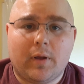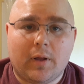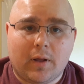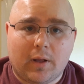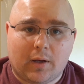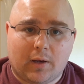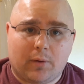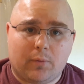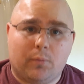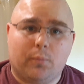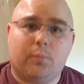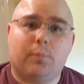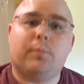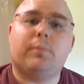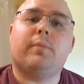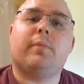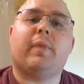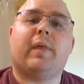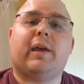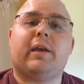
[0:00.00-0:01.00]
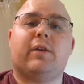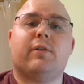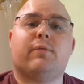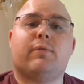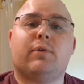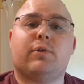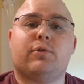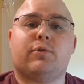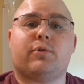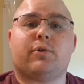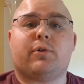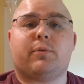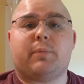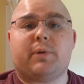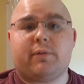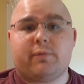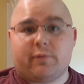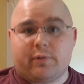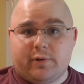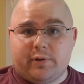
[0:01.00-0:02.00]
Hello, thank you for joining
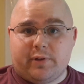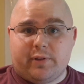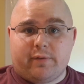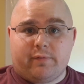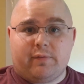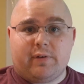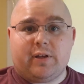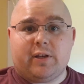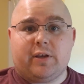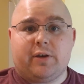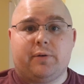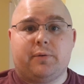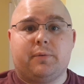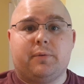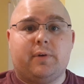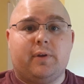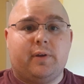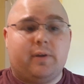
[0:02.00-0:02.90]
me for another video.